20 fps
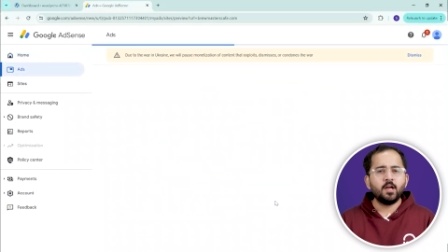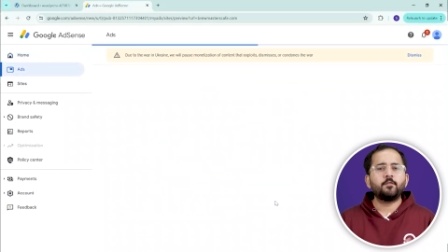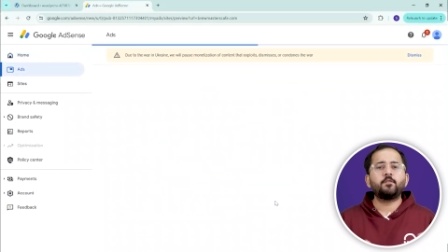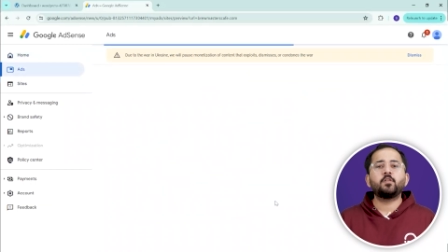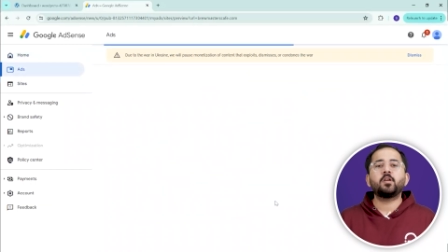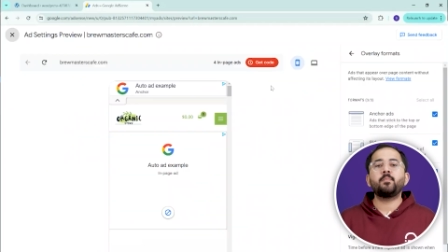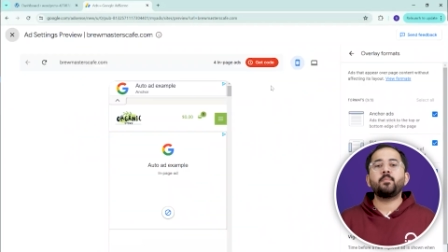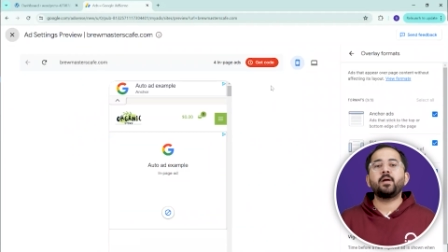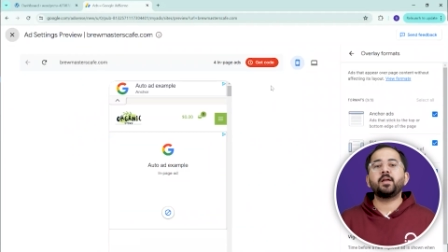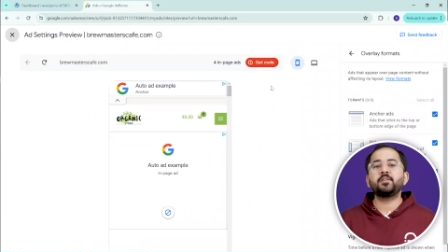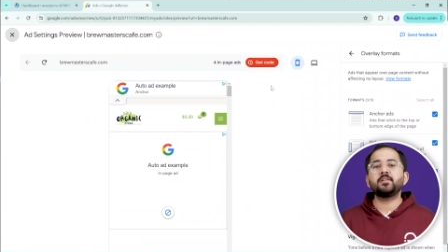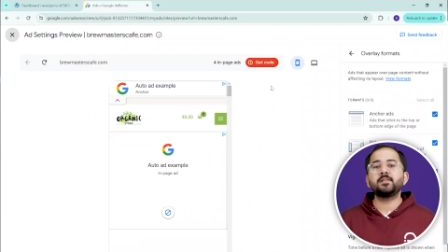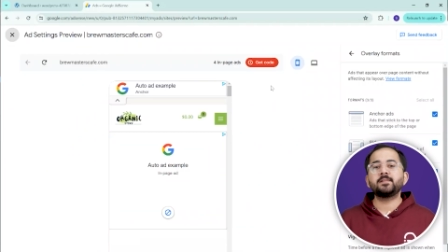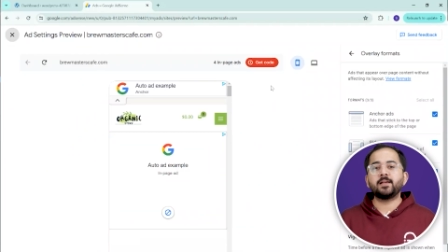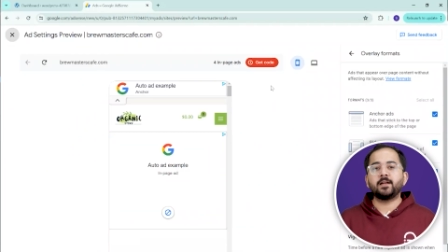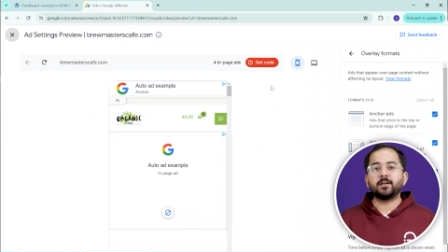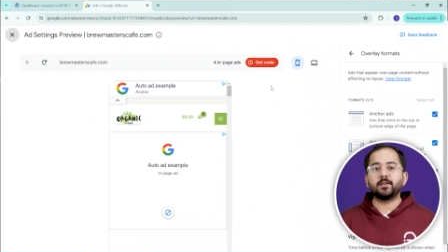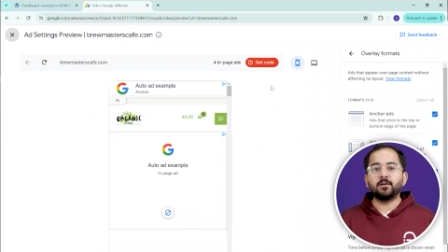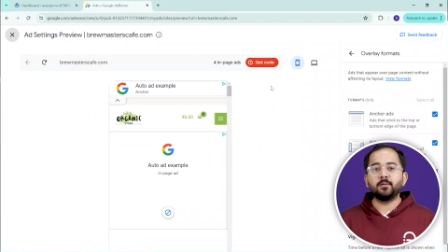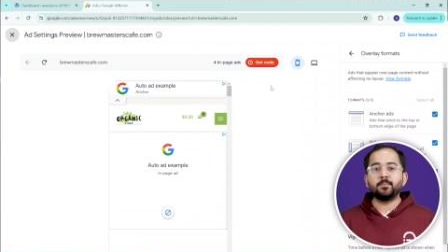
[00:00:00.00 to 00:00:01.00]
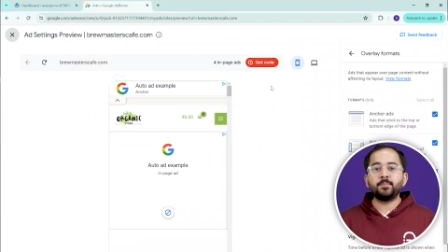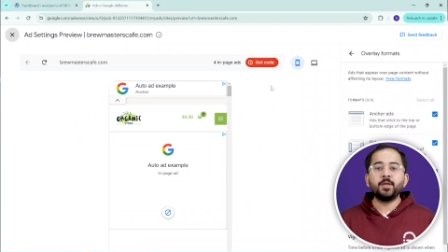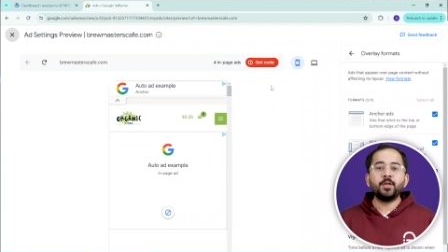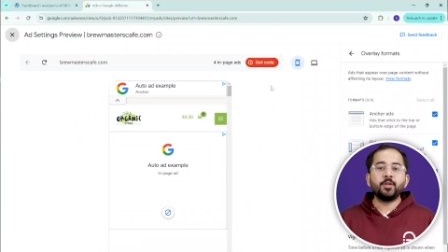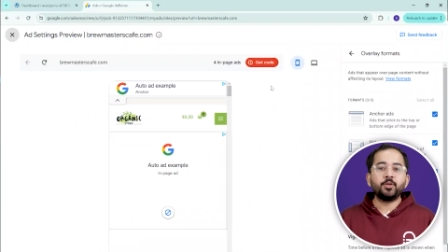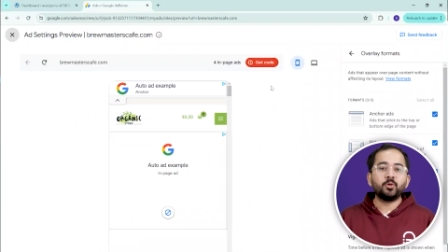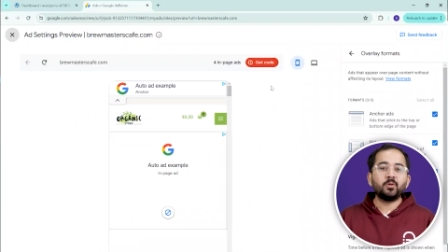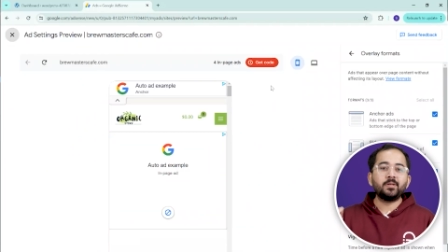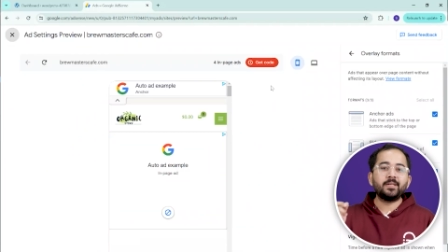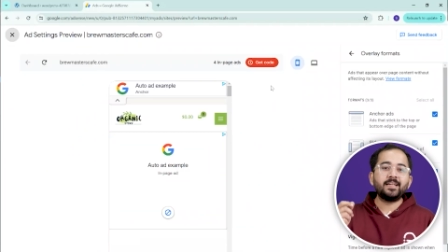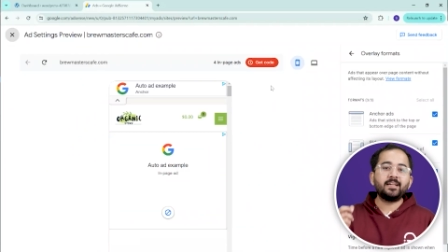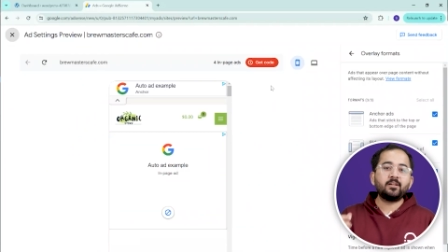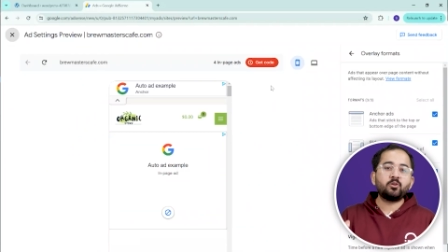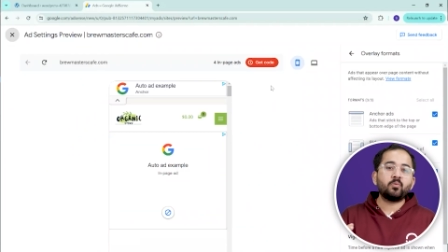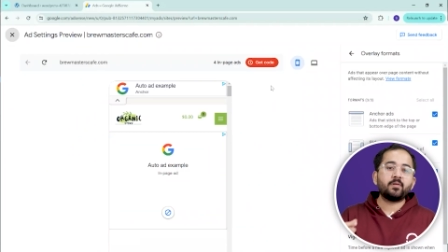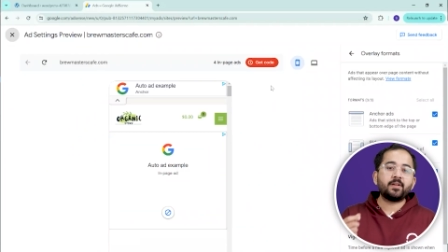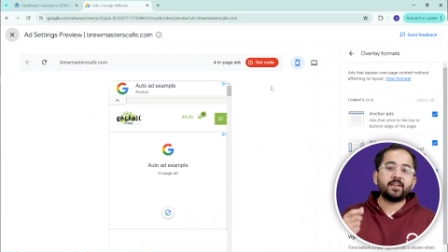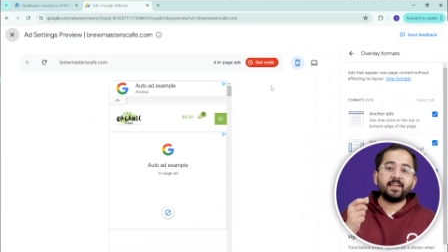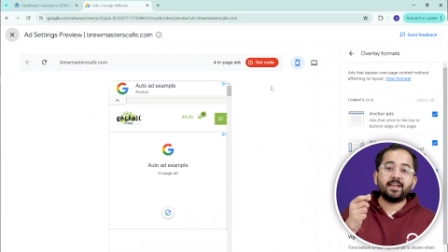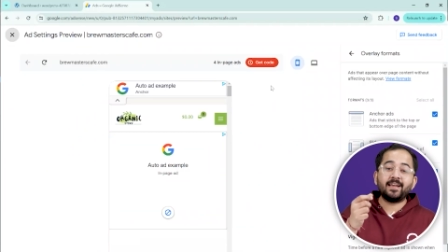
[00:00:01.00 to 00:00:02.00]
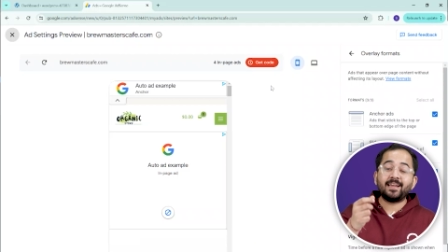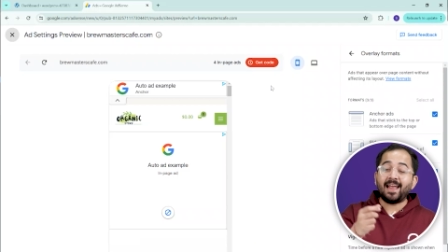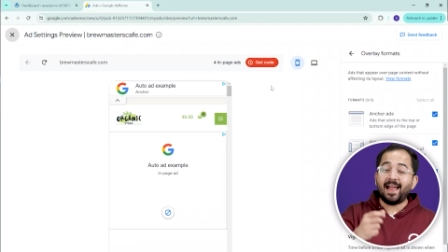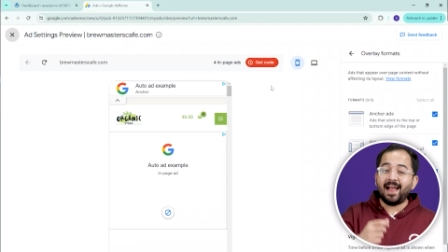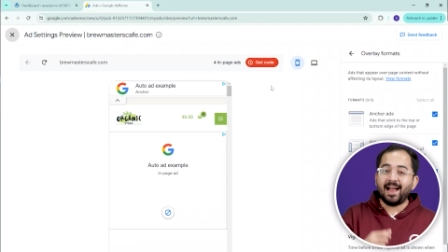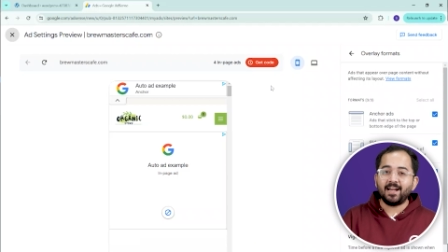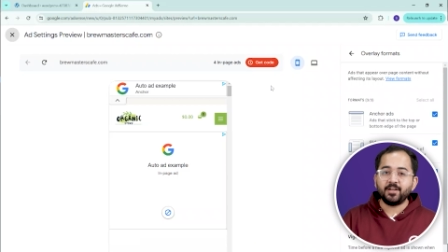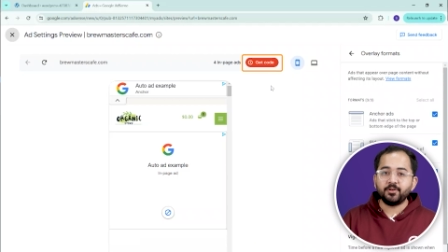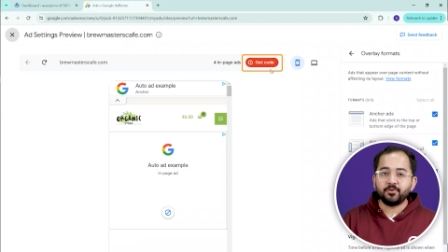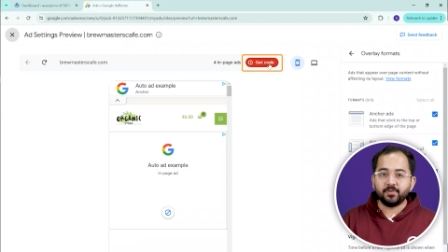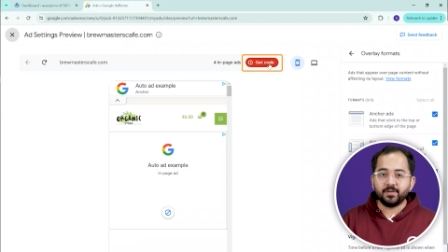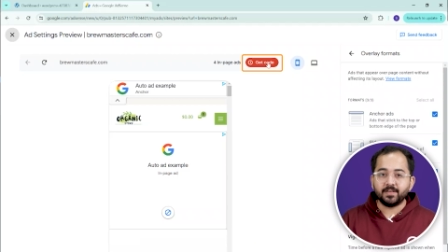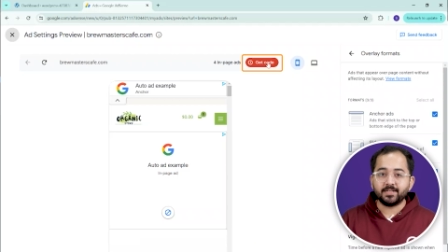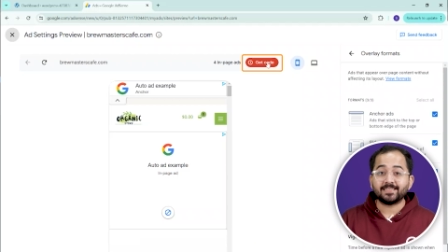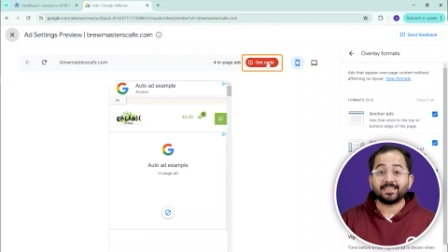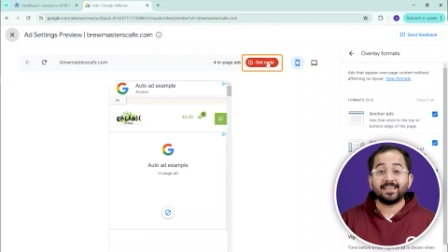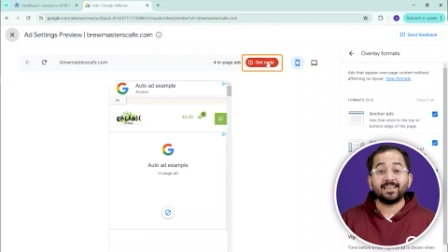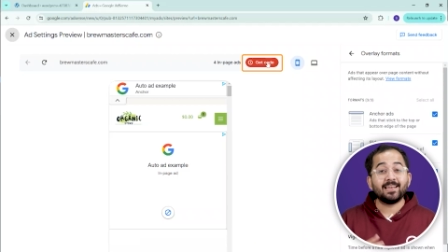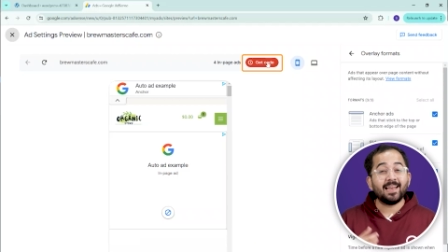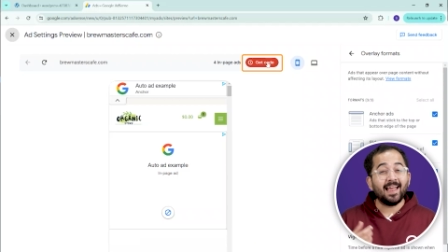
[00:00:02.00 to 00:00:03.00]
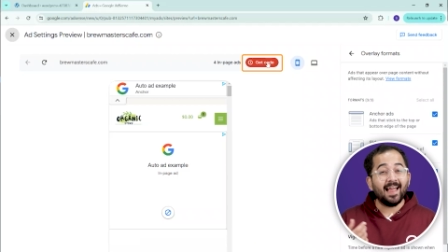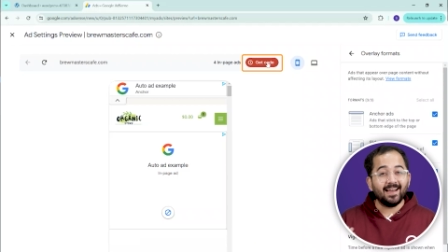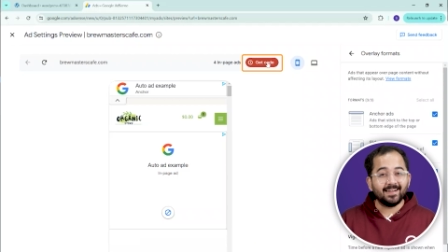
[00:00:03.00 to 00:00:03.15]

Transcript: For a manual setup, you'll need to create ad units in